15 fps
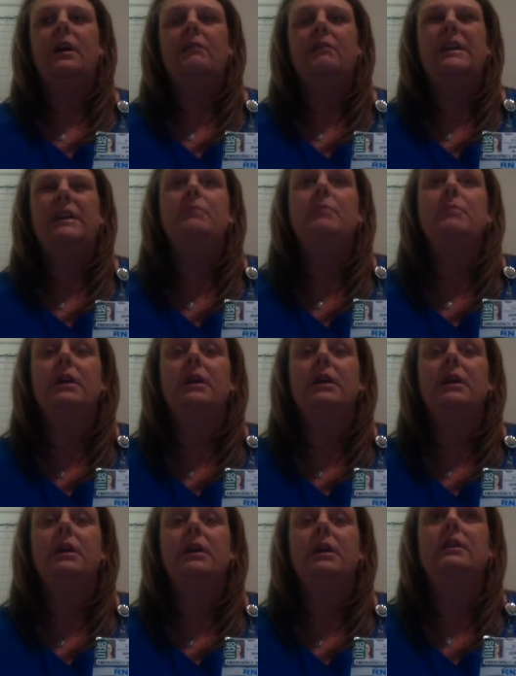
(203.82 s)
get
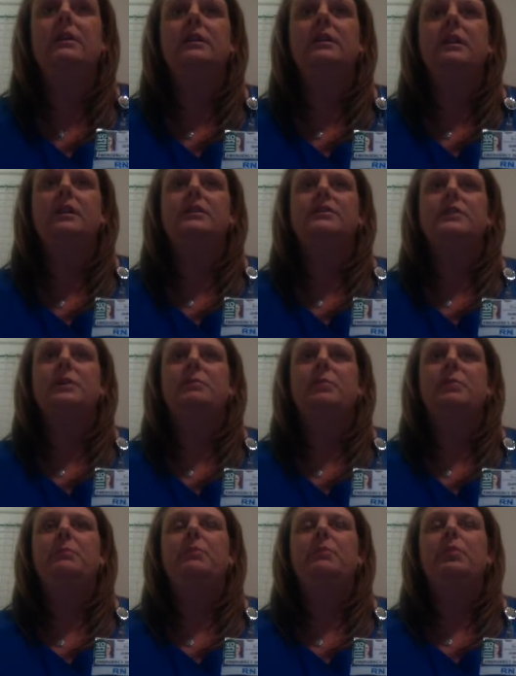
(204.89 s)
beyond so
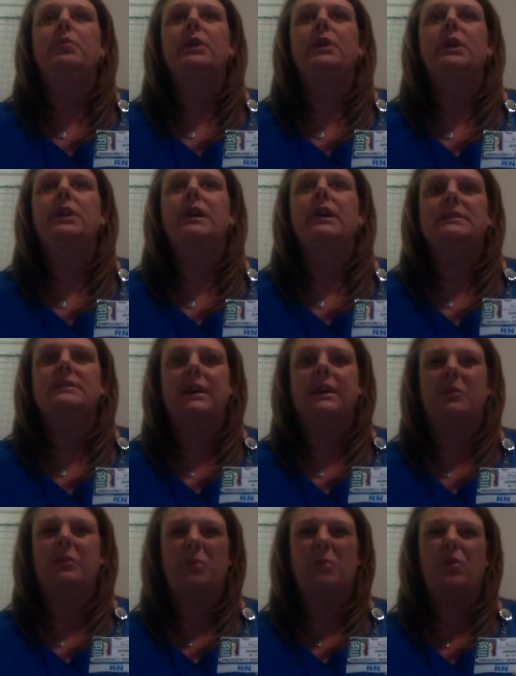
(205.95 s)
people realize how
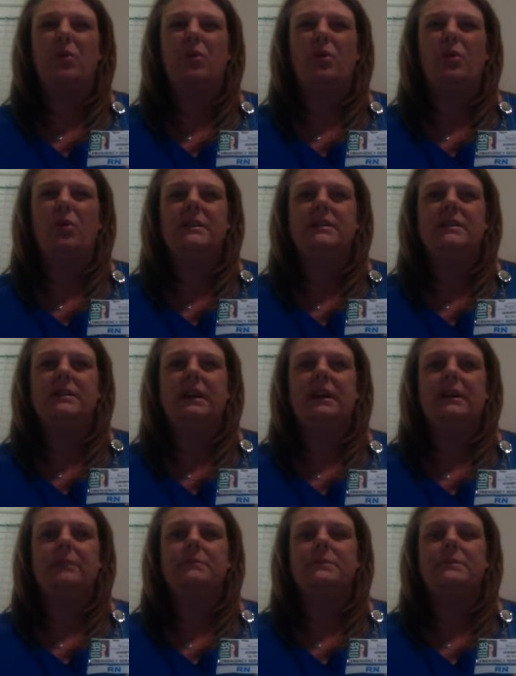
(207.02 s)
important these
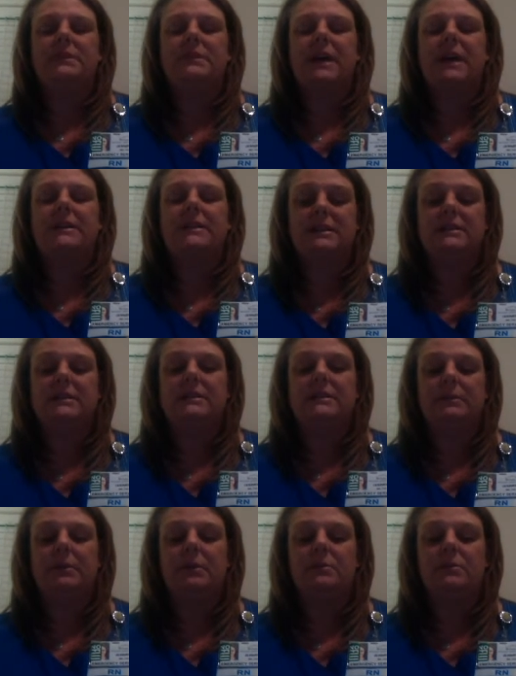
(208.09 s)
signs and
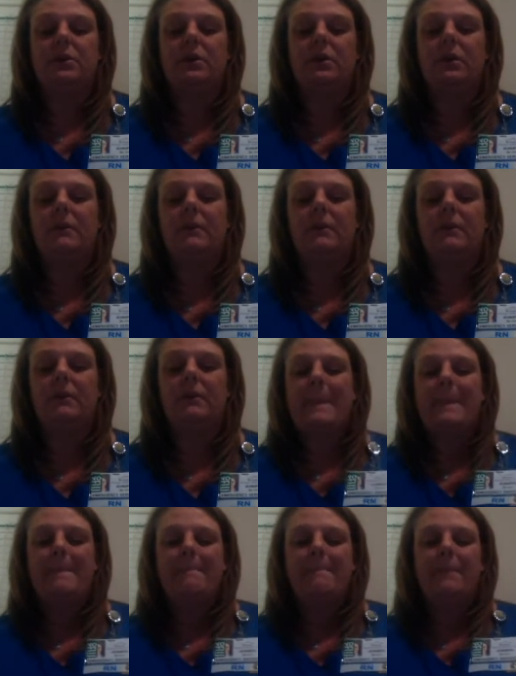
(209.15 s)
symptoms are.
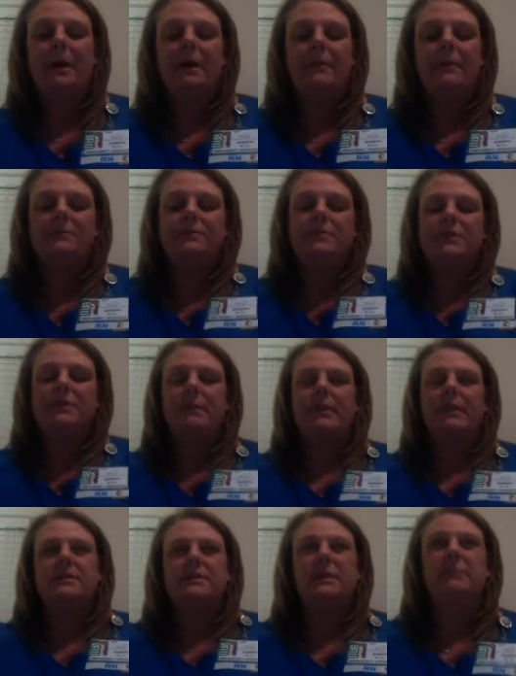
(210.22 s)
Some of
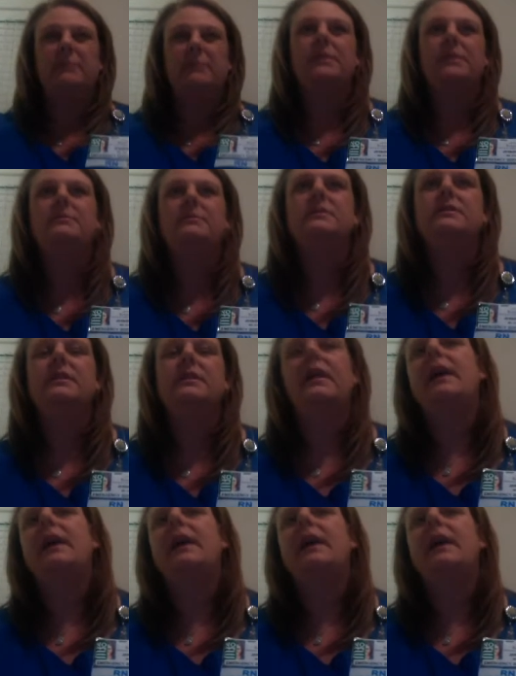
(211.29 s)
the symptoms
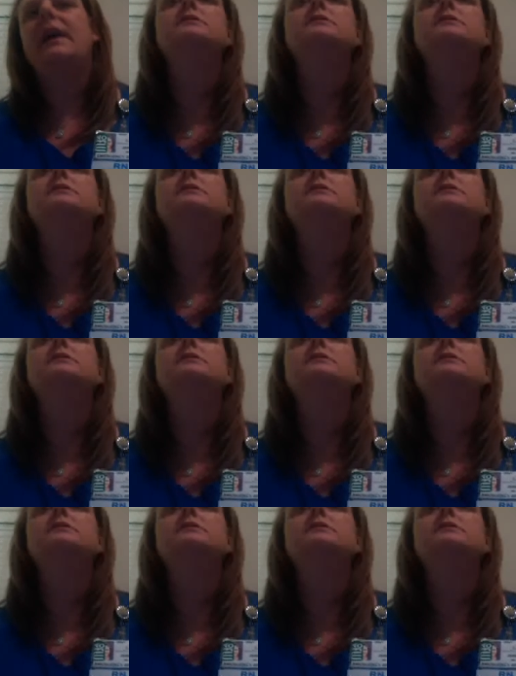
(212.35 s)
that